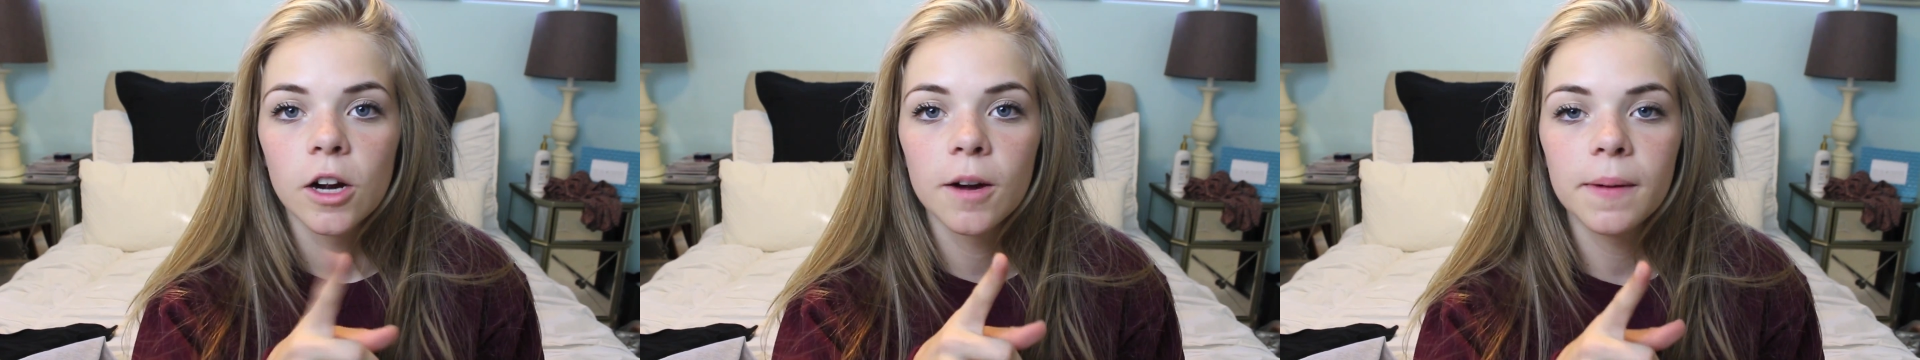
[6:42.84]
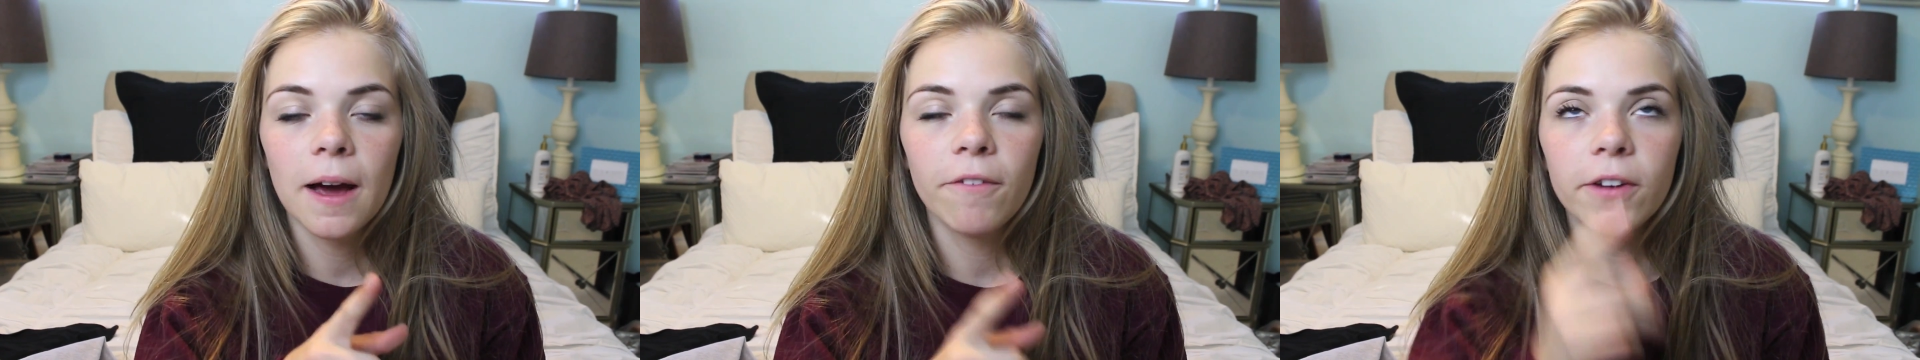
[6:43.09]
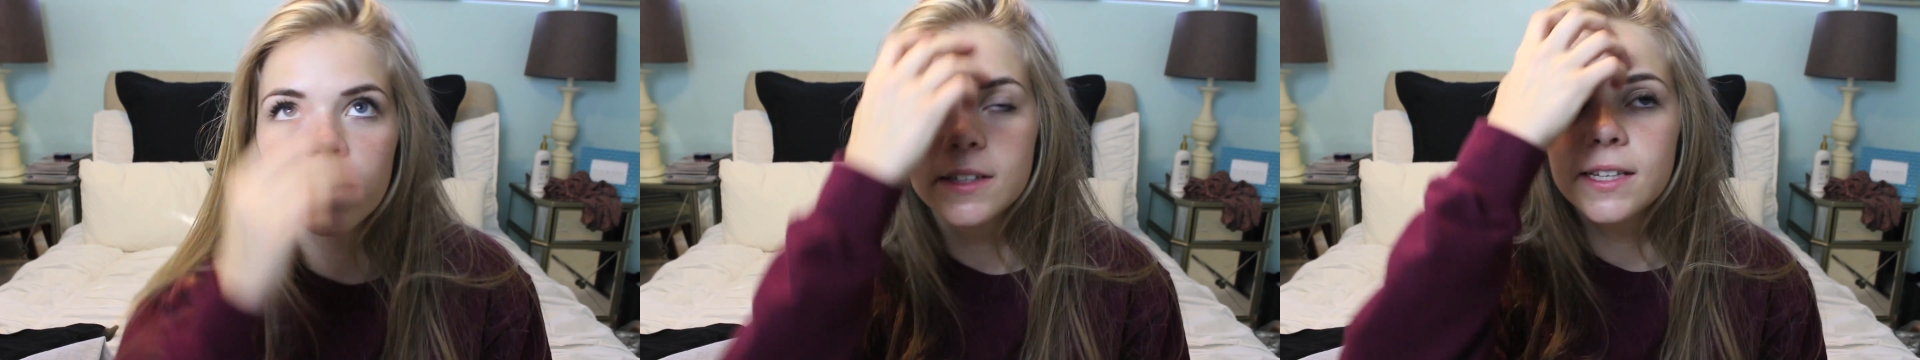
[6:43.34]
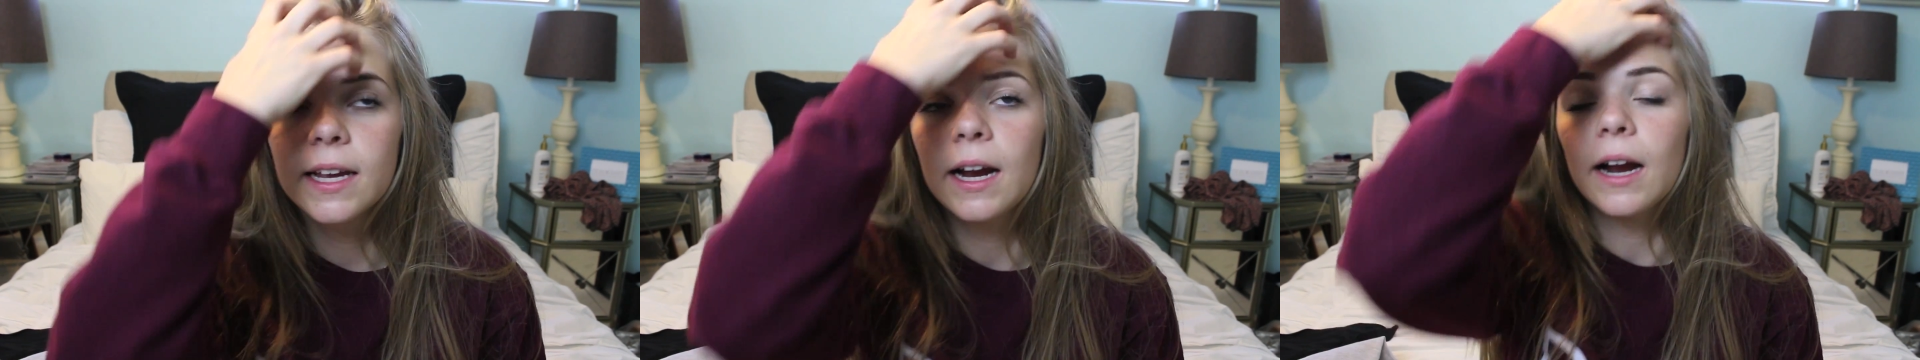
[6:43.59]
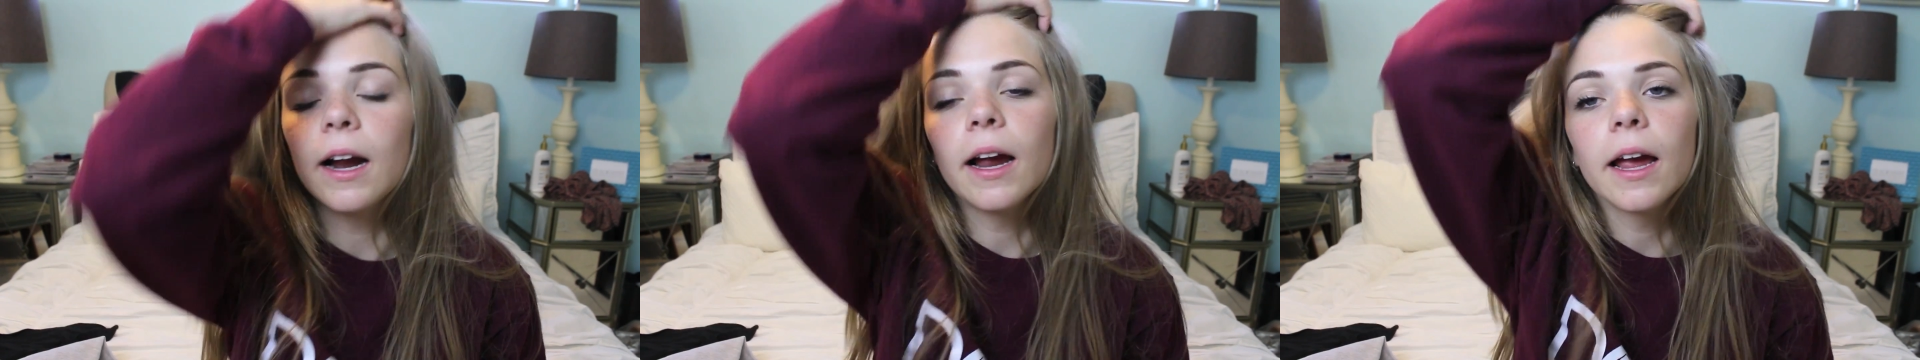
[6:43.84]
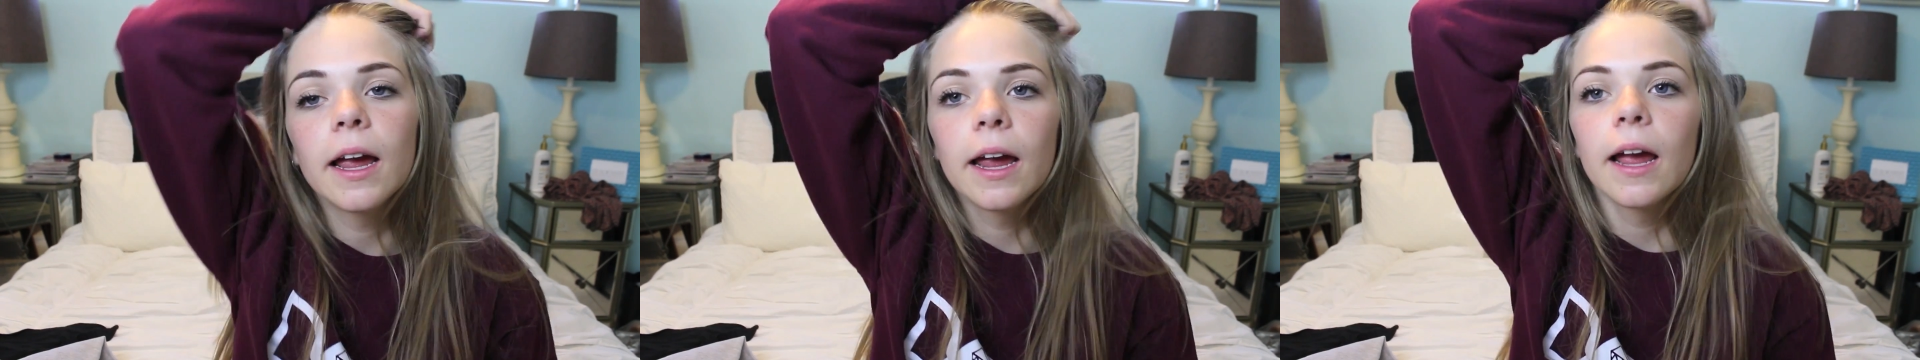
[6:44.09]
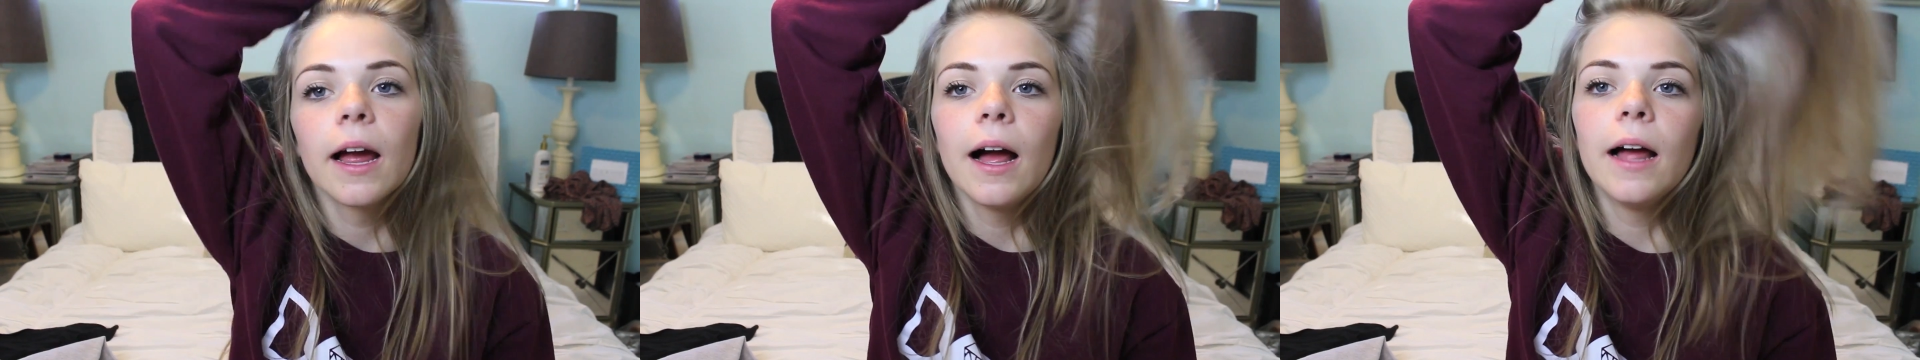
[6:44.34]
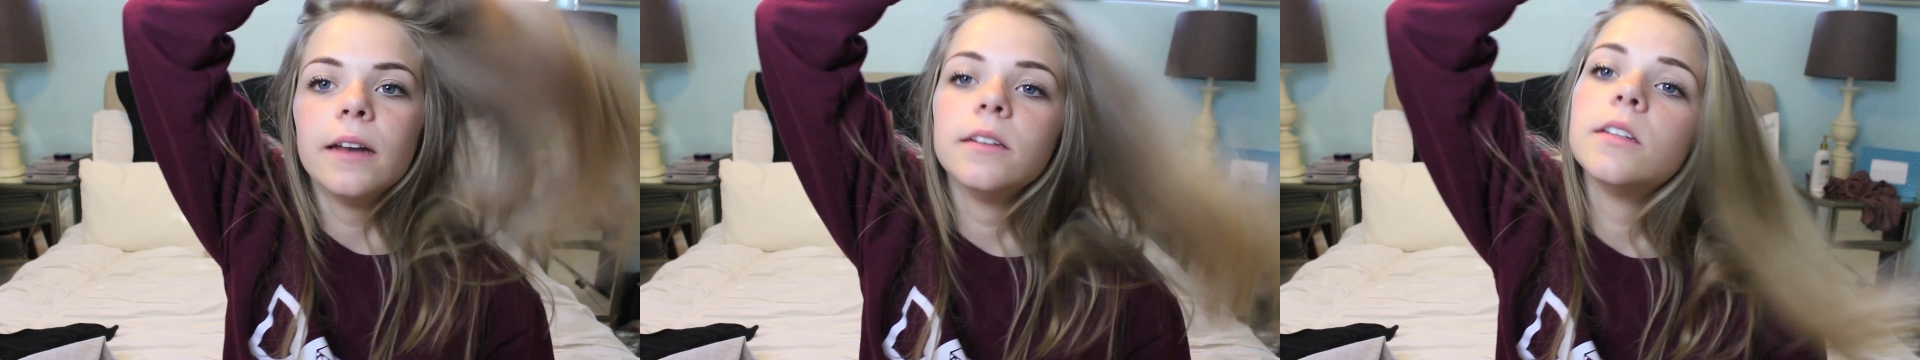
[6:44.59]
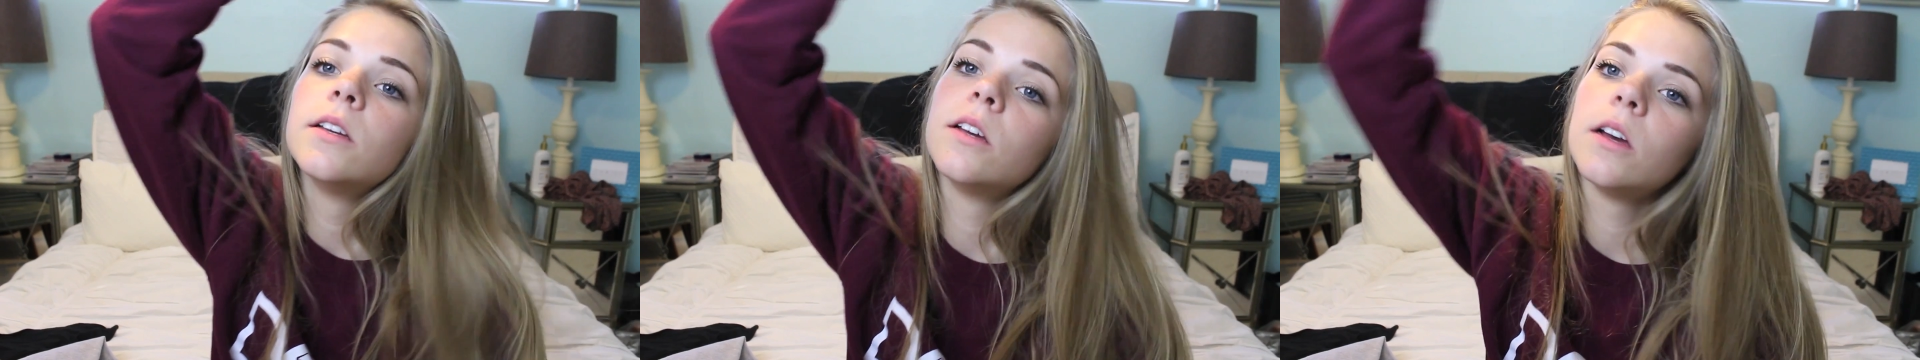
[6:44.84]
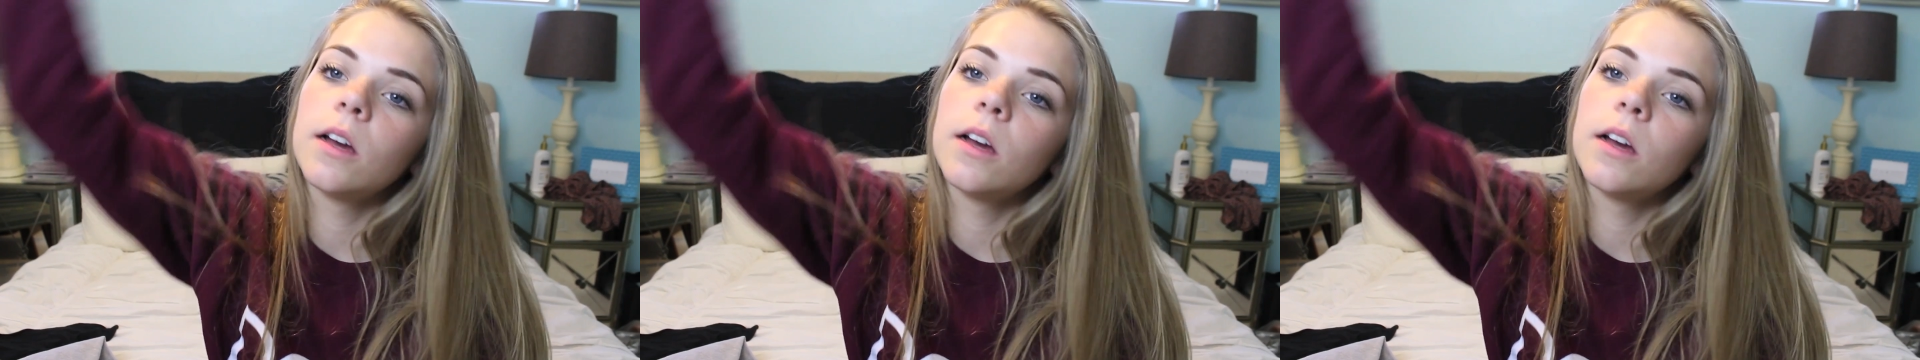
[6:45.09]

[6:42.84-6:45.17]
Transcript: Urban Outfitters there and